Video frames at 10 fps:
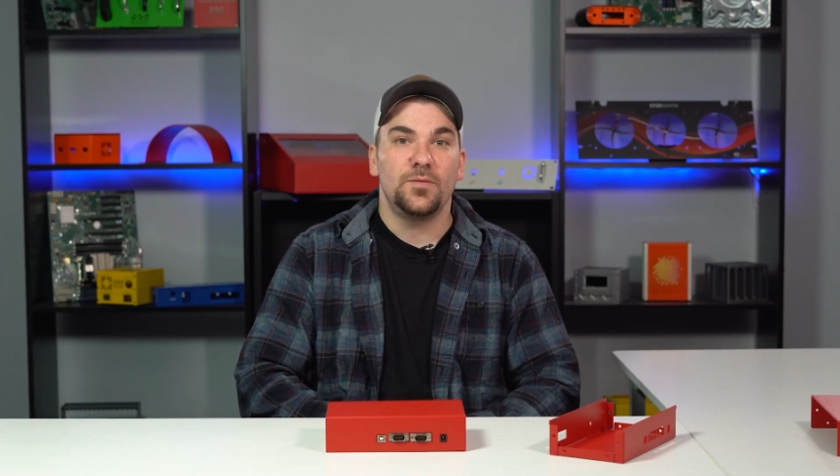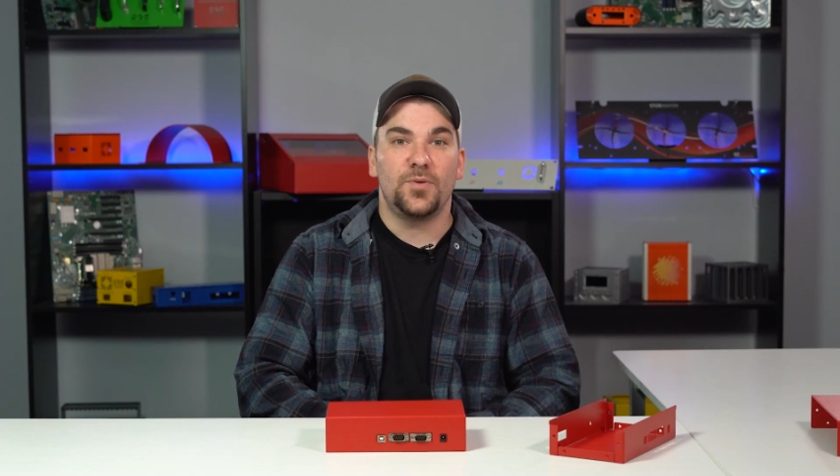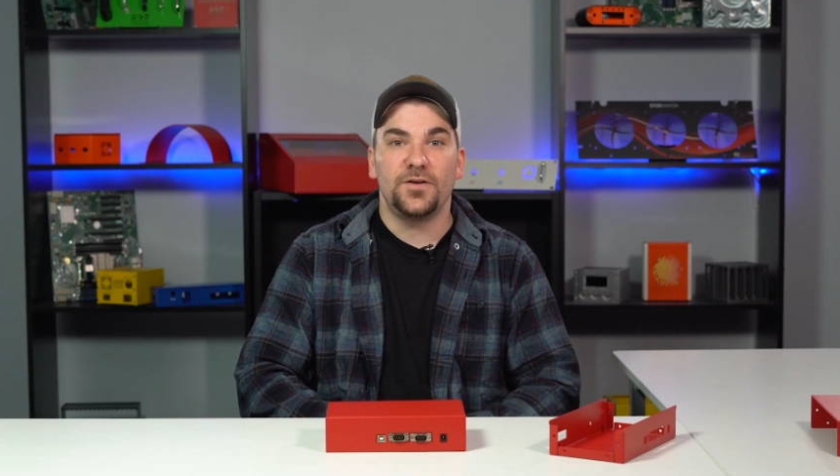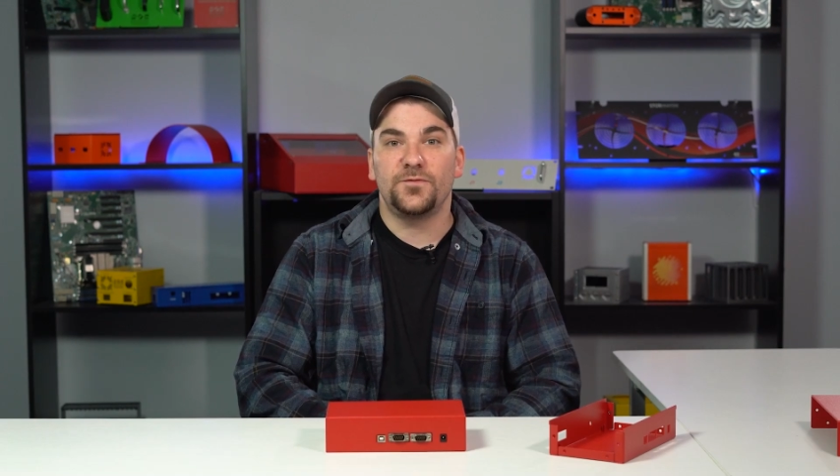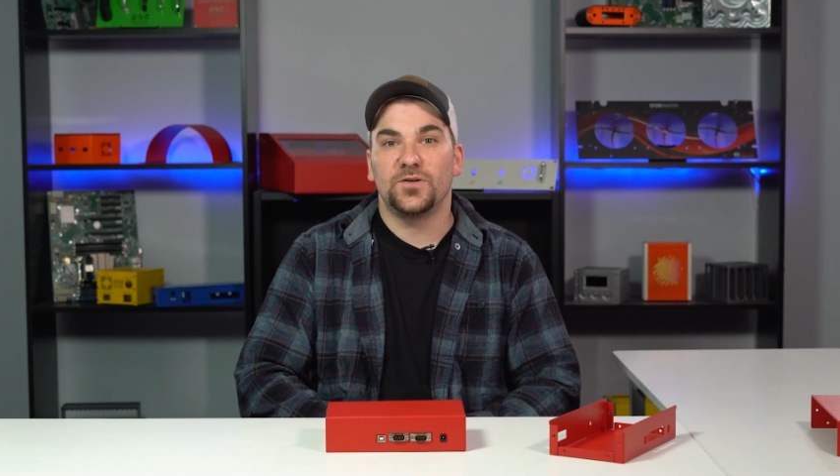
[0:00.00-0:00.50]

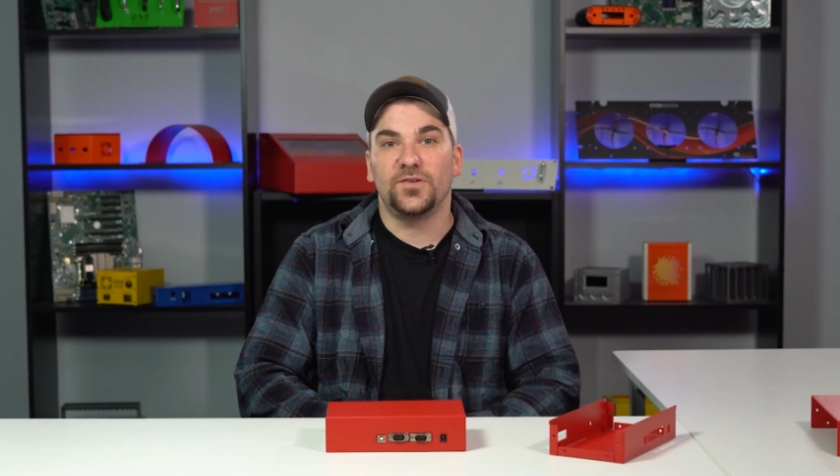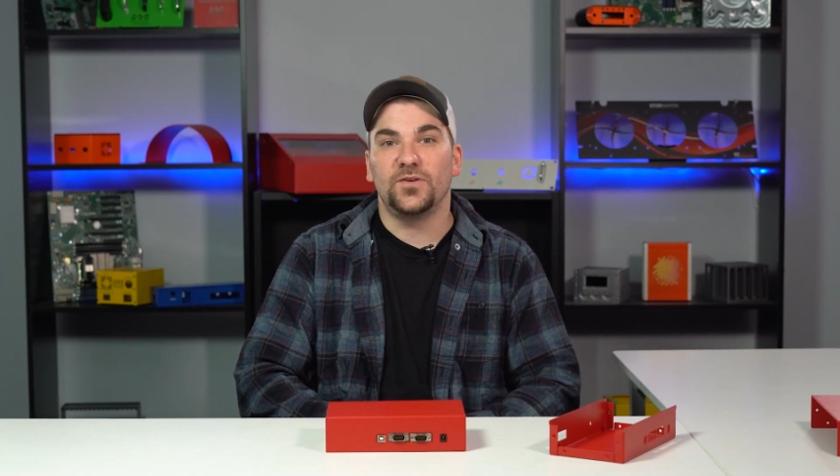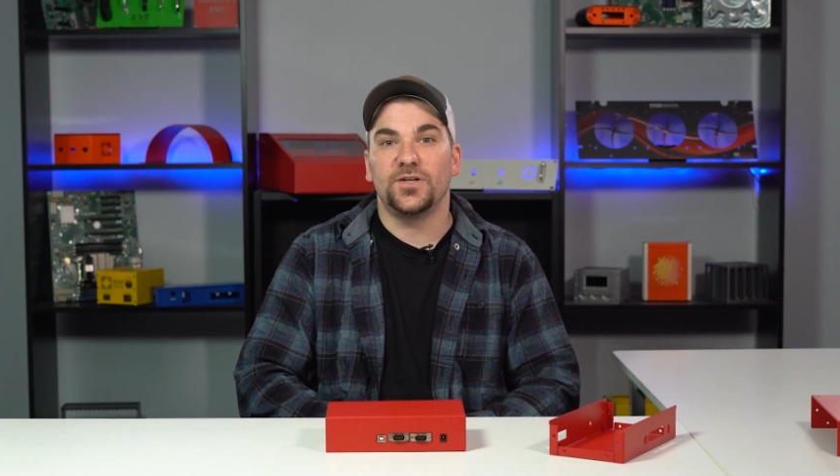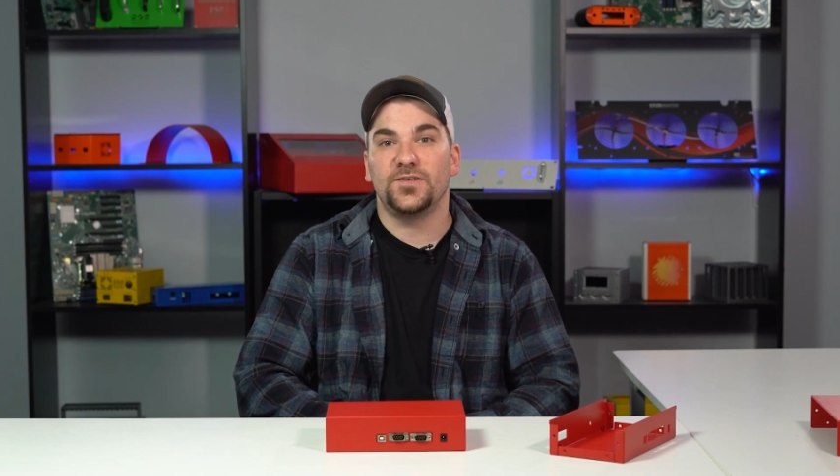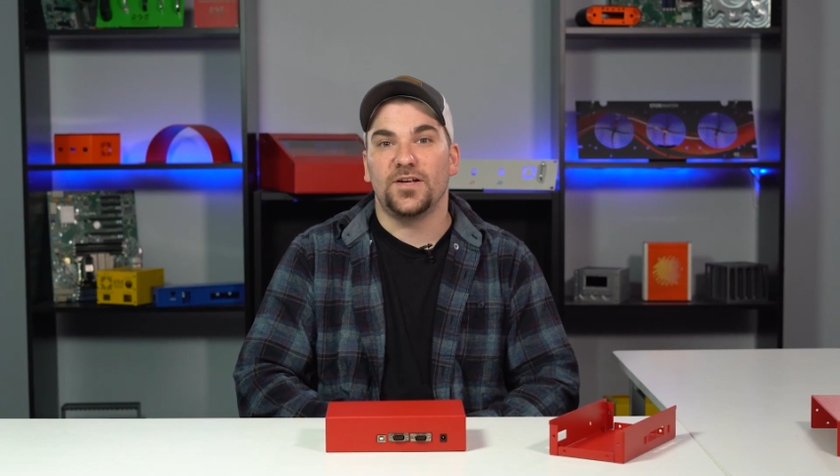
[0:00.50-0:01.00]
but for
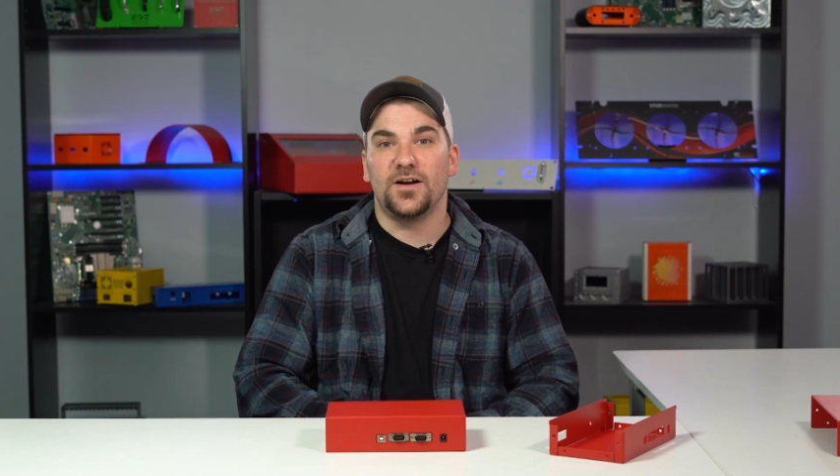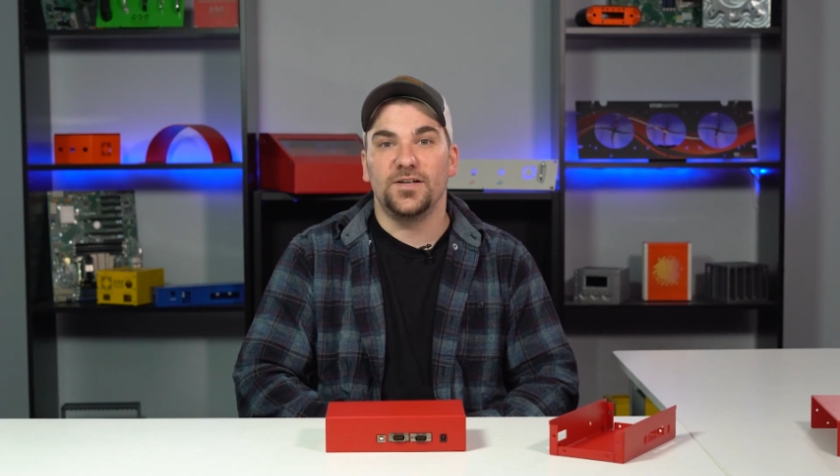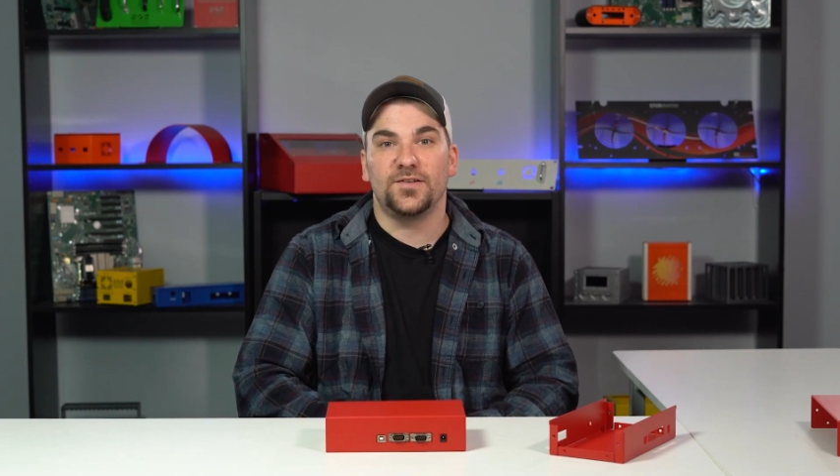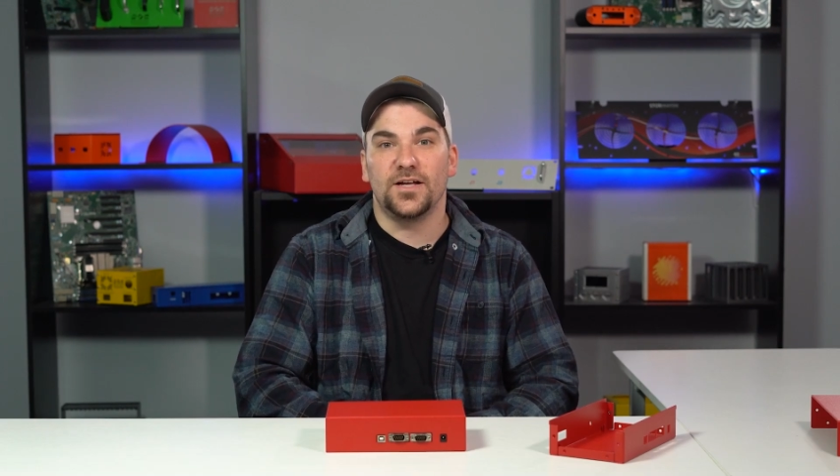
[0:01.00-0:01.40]
certain designs,